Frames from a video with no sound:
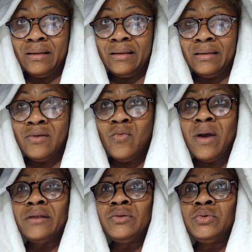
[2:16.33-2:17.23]
Then
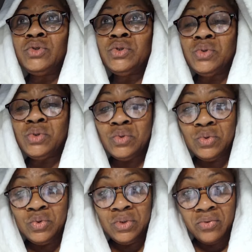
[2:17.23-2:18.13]
why do you choose to
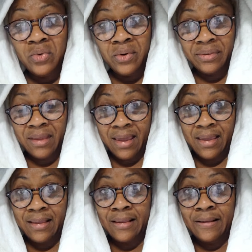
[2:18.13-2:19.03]
do the wrong
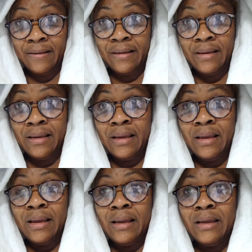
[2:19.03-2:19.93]
thing?
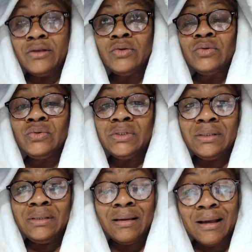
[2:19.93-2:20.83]

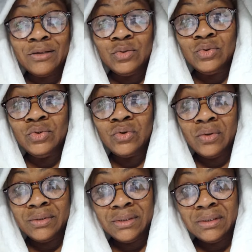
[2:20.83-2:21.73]
Introducing her to
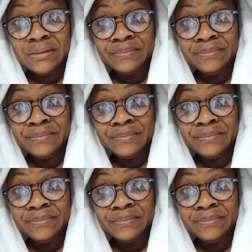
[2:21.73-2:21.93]
drugs.